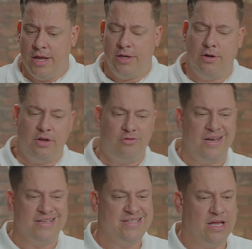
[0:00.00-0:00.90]
you're not trying
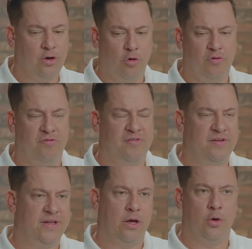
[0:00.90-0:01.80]
to send over
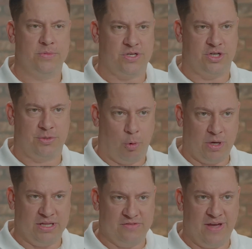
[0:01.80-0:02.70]
50 homes that are
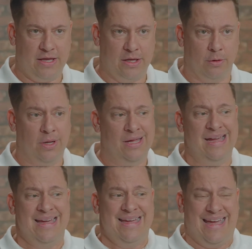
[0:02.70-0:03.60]
supporting this value.
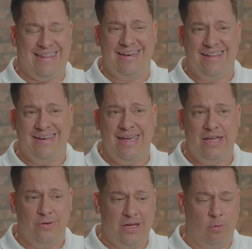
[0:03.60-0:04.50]
At the end of the day,
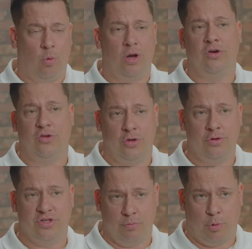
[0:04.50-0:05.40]
you need 1 or 2
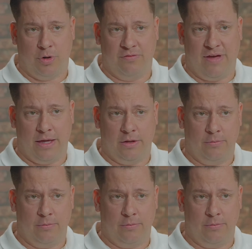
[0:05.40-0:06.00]
that support the value.